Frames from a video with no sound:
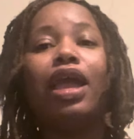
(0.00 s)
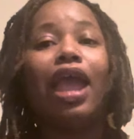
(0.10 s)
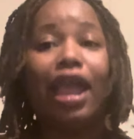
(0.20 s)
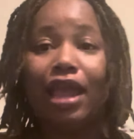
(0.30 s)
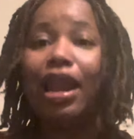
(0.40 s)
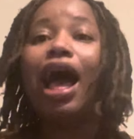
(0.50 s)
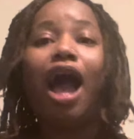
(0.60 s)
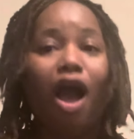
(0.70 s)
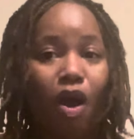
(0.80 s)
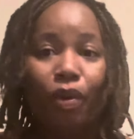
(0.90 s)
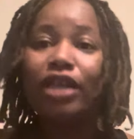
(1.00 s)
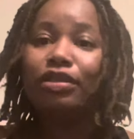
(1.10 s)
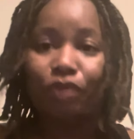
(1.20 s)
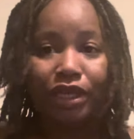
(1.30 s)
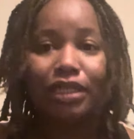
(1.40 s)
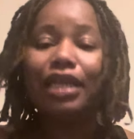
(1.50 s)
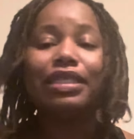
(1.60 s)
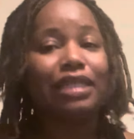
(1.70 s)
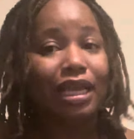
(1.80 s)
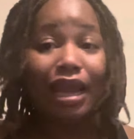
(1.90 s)
And I always wish that
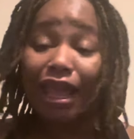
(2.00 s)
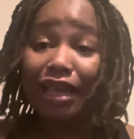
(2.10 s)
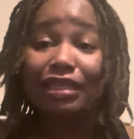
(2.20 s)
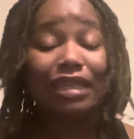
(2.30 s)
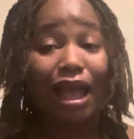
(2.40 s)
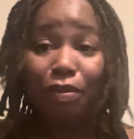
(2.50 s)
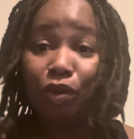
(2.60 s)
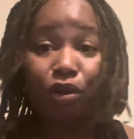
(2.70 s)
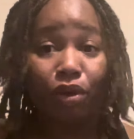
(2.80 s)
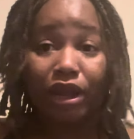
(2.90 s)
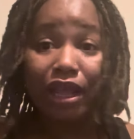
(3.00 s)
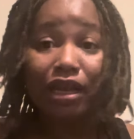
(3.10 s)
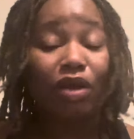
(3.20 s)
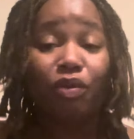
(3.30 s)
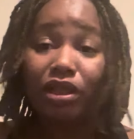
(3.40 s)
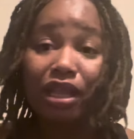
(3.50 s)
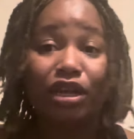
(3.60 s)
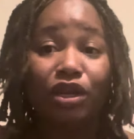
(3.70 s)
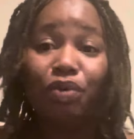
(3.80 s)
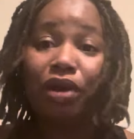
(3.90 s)
CNAs got more credit than what they
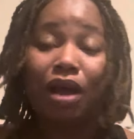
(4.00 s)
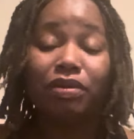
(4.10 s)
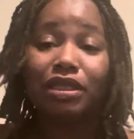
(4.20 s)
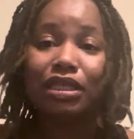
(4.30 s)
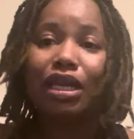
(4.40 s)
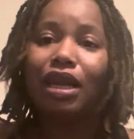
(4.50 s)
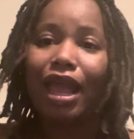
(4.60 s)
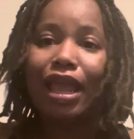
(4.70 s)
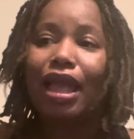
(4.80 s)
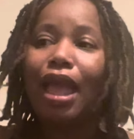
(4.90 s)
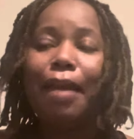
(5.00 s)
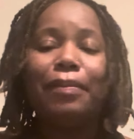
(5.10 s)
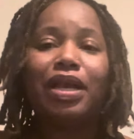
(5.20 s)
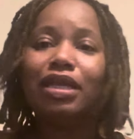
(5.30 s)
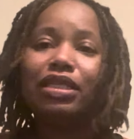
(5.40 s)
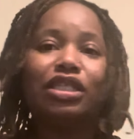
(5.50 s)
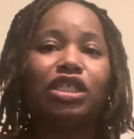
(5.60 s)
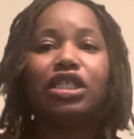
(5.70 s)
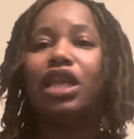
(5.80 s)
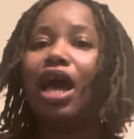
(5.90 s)
do when I was a CNA, because it's
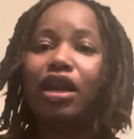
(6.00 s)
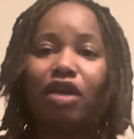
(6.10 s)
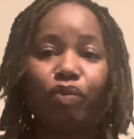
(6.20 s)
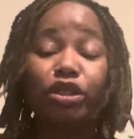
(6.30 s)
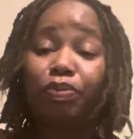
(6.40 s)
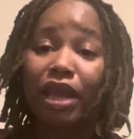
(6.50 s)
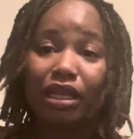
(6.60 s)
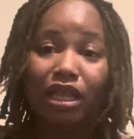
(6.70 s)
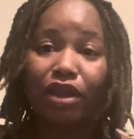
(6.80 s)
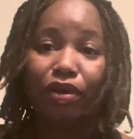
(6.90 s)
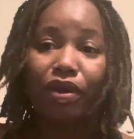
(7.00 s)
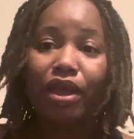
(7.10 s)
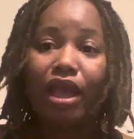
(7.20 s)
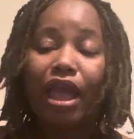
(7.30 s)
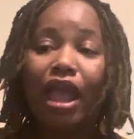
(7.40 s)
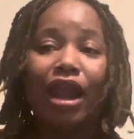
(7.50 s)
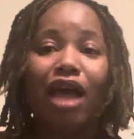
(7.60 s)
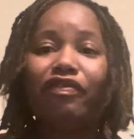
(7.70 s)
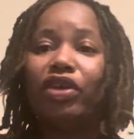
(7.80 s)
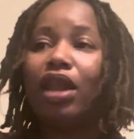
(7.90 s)
just not enough respect there. And
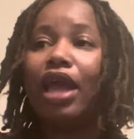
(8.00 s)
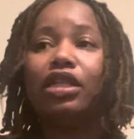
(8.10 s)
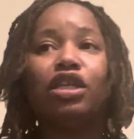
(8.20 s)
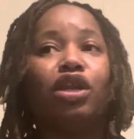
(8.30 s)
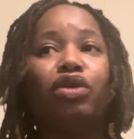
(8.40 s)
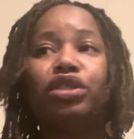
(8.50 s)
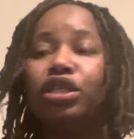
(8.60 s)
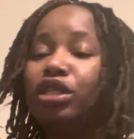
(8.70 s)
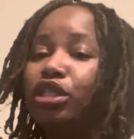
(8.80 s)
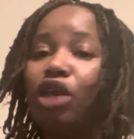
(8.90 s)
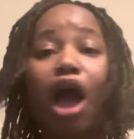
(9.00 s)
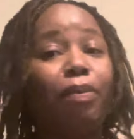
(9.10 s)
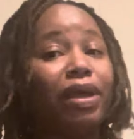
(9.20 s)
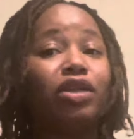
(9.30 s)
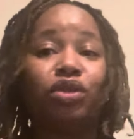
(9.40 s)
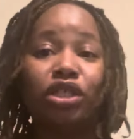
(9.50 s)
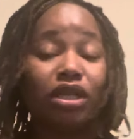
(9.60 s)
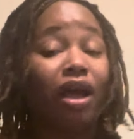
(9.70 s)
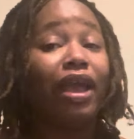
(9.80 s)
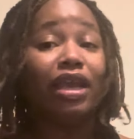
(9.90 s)
I feel like the nurses, y'all better treat
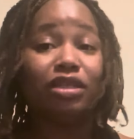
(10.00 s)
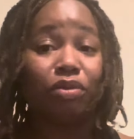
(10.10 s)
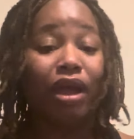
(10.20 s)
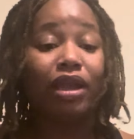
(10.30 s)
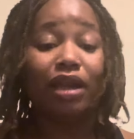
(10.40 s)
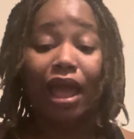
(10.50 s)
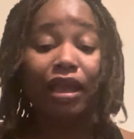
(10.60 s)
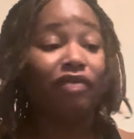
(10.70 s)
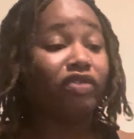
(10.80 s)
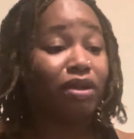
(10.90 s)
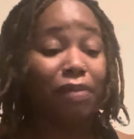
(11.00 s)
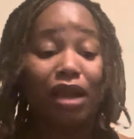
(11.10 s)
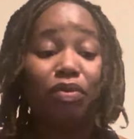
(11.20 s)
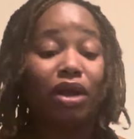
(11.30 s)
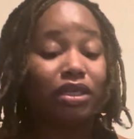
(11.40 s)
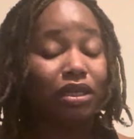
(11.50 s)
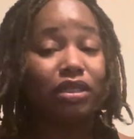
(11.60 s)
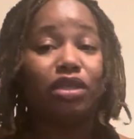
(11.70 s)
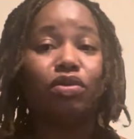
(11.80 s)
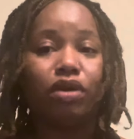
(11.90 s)
y'all aides right. Like, if somebody watching
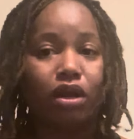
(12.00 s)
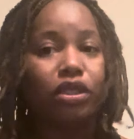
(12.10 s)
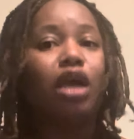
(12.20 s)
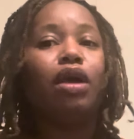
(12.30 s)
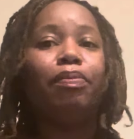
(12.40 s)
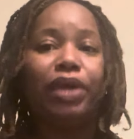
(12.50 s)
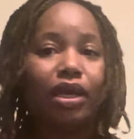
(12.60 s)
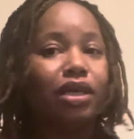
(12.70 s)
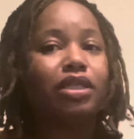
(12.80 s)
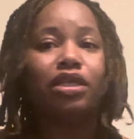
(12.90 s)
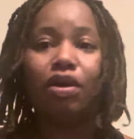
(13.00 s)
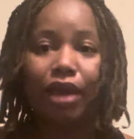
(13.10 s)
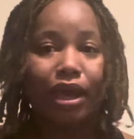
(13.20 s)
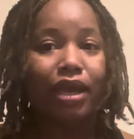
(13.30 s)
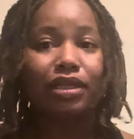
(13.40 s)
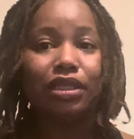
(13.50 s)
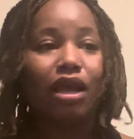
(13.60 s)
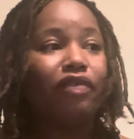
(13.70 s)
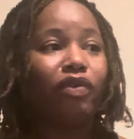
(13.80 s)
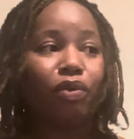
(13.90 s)
this and you a nurse, be good to your aides,
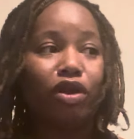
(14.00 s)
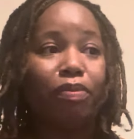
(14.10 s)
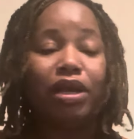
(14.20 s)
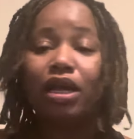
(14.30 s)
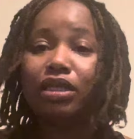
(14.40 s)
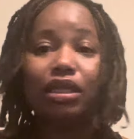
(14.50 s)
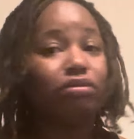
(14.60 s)
for real, because